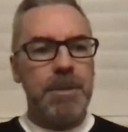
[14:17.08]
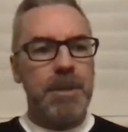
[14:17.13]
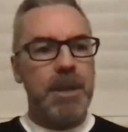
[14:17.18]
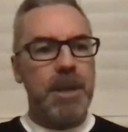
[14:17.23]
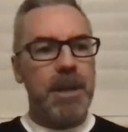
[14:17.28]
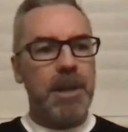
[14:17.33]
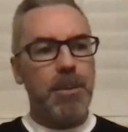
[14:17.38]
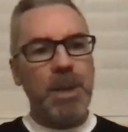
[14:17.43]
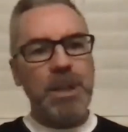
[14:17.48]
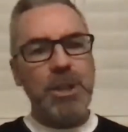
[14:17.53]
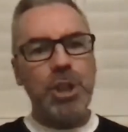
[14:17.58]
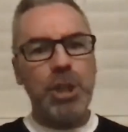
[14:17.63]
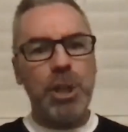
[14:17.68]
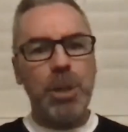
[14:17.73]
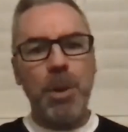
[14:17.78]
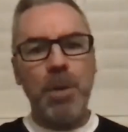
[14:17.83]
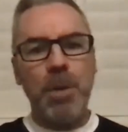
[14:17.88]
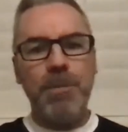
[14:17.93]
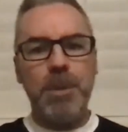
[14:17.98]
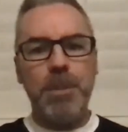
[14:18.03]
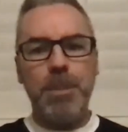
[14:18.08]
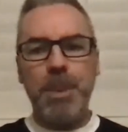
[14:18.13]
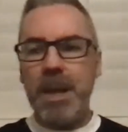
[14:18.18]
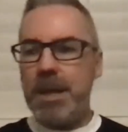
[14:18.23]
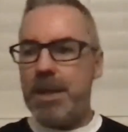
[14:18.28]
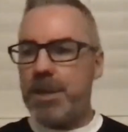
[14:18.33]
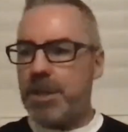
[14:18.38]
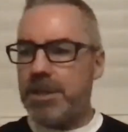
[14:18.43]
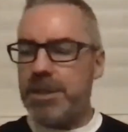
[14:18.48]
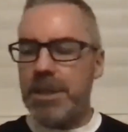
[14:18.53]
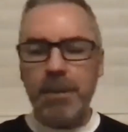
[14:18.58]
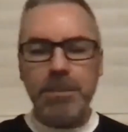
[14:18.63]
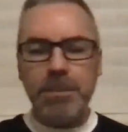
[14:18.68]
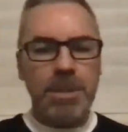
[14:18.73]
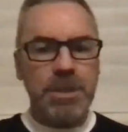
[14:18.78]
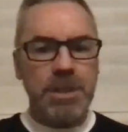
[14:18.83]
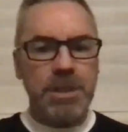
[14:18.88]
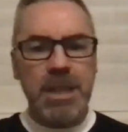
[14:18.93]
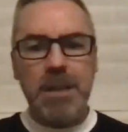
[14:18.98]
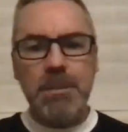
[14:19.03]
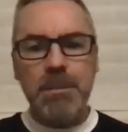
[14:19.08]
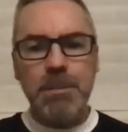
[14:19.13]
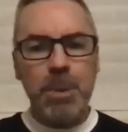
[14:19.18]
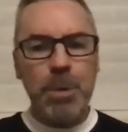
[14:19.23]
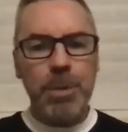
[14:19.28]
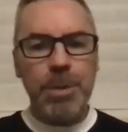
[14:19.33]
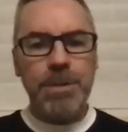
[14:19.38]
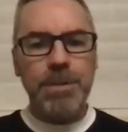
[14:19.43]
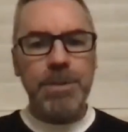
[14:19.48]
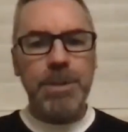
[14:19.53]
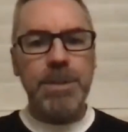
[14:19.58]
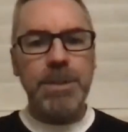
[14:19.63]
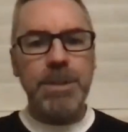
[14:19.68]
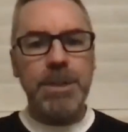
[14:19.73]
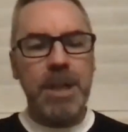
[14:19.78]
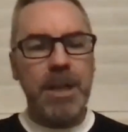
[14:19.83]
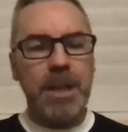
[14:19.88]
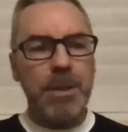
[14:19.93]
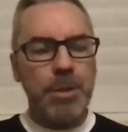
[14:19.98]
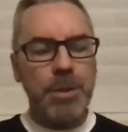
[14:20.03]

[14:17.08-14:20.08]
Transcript: And once you come off the bike, you're tempted to eat more and things like that.